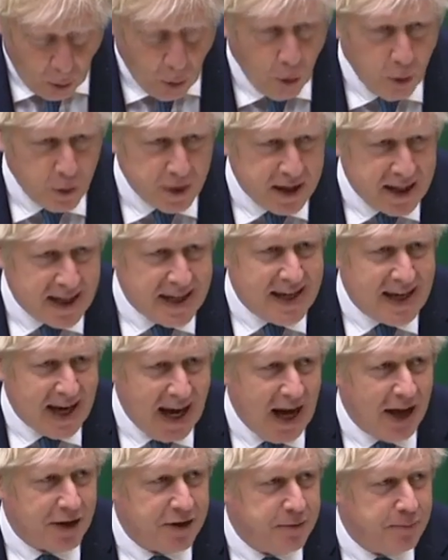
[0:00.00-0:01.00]
all key
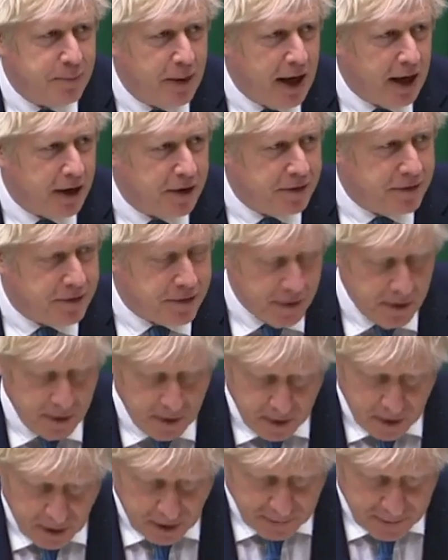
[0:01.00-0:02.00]
aspects
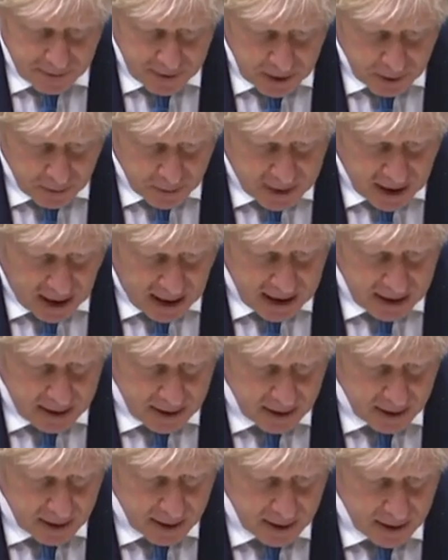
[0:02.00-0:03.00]
of the UK
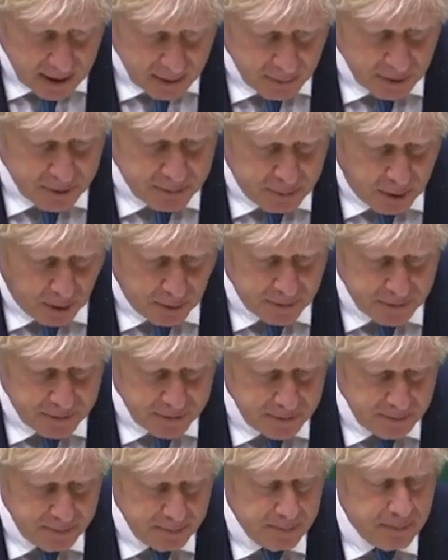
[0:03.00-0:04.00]

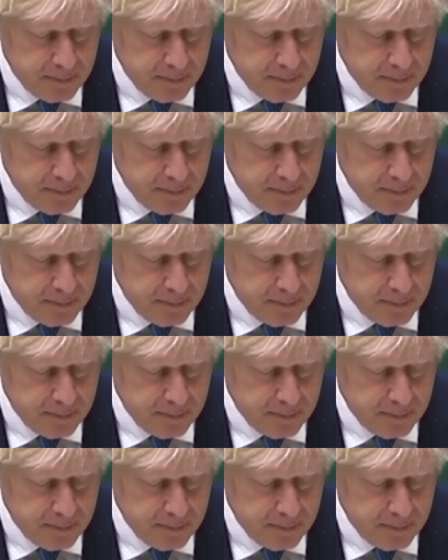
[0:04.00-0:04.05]
response.